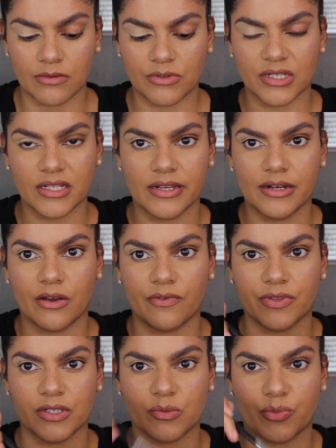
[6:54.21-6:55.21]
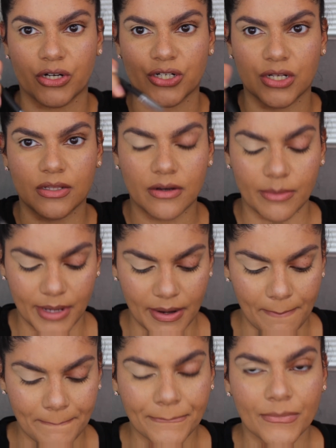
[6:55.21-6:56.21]
just cleaning off this brush a little
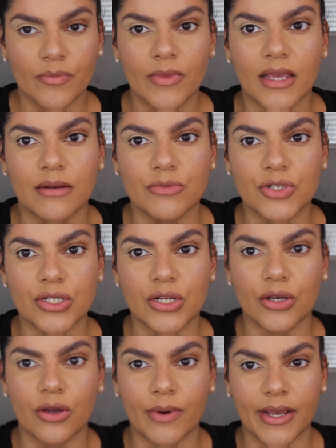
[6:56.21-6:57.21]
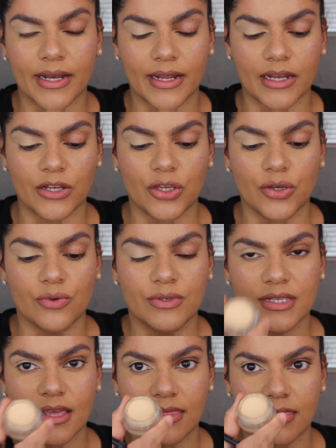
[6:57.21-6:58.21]
bit, and I'm just gonna go ahead and
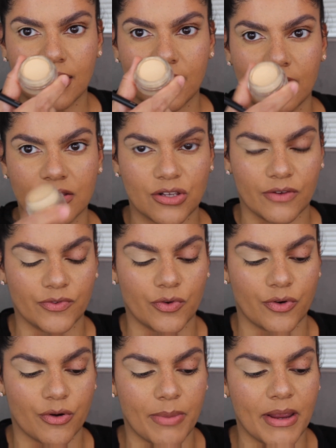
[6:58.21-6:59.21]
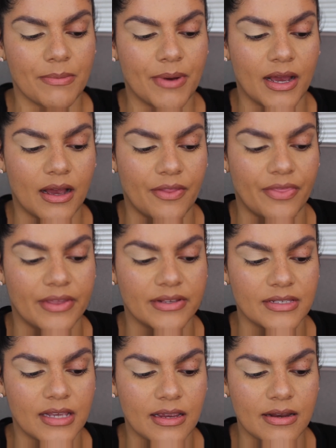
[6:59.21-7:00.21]
use the soft ochre paint pot on
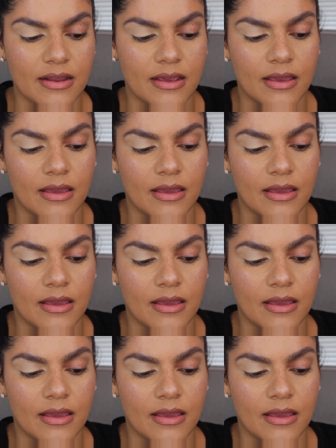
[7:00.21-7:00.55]
this side.